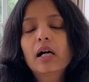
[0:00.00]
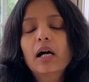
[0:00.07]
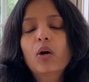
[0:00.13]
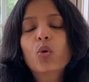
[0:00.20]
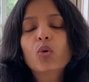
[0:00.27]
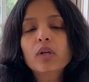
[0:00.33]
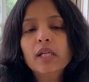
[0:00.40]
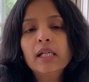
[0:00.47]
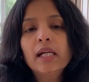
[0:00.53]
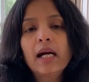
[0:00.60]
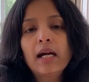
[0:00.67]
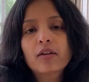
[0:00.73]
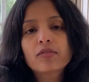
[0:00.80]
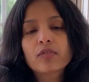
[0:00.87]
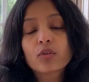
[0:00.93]
only
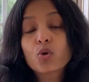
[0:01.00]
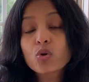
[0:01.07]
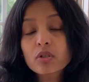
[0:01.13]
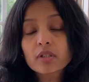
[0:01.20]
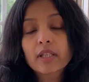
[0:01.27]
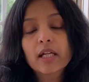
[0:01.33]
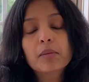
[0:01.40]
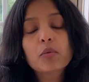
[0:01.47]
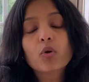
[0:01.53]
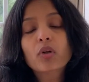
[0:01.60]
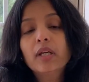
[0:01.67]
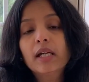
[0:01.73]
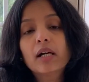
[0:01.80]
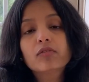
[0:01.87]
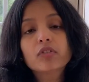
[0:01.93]
after, cook them
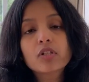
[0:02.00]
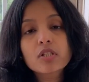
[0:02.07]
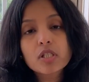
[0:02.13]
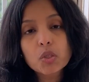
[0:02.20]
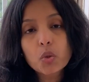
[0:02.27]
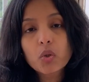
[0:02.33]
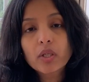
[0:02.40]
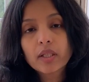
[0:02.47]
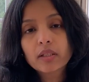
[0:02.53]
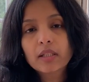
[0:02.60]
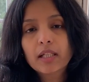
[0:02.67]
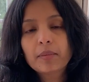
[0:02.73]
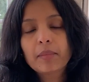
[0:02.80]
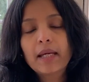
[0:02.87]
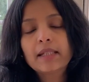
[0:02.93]
only after soaking
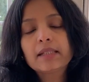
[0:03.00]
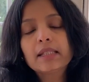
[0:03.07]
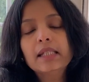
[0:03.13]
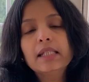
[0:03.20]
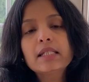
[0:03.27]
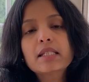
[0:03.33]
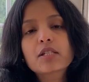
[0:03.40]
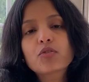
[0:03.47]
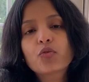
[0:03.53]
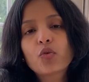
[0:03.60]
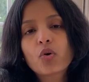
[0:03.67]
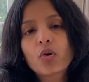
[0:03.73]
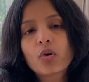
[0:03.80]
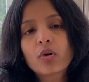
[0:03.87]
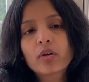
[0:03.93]
them at least
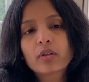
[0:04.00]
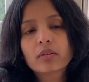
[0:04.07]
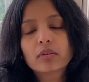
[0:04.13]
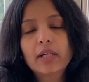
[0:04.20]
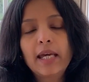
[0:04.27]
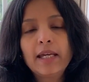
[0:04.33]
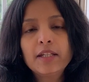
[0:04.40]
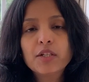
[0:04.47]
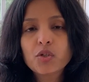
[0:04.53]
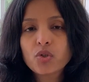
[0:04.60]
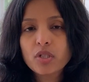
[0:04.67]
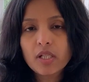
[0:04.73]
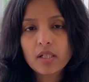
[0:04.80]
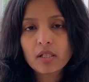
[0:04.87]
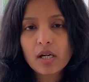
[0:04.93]
for 8 to
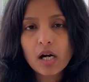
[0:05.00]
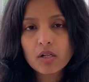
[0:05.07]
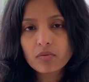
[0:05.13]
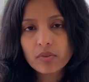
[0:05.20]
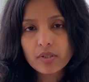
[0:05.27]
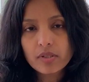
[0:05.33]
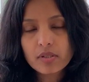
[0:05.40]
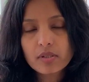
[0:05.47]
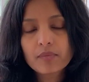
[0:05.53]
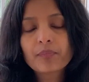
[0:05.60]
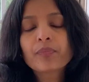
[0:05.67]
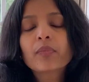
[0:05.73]
10 hours.